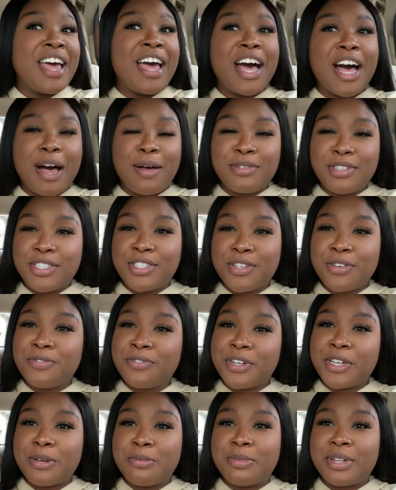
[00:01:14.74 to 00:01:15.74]
I'm just so
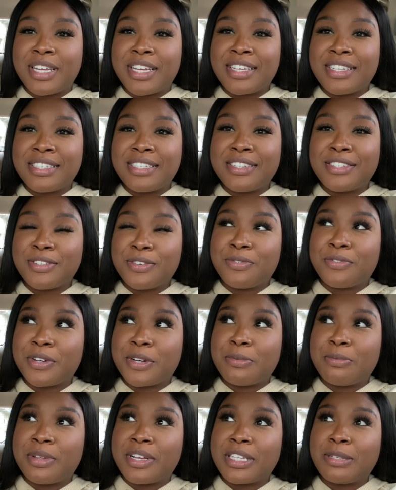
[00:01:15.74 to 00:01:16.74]
freaking
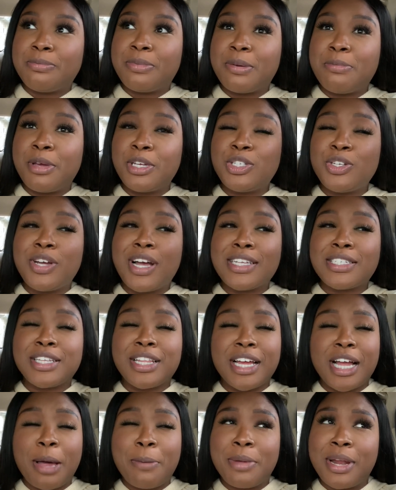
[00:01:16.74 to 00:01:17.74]
blessed. But make sure you guys are
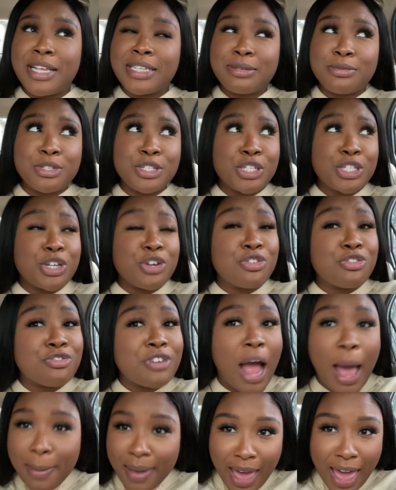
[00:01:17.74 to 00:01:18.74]
like, comment, and
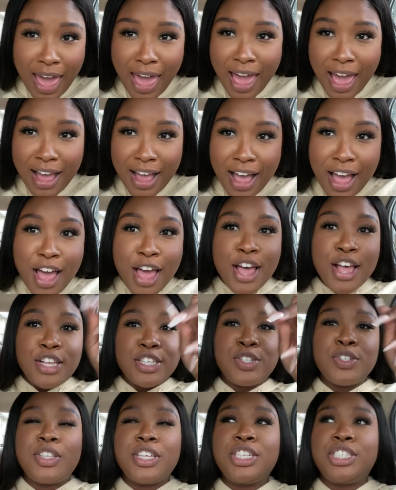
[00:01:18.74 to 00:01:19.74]
subscribing
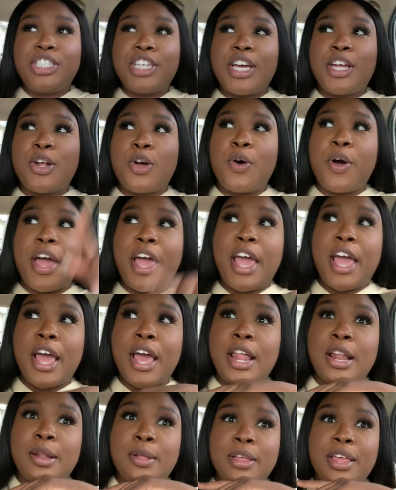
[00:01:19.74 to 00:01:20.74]
to this channel.
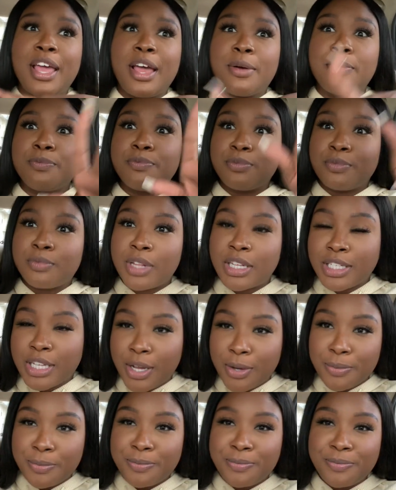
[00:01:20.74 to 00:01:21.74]
And yeah, let's go.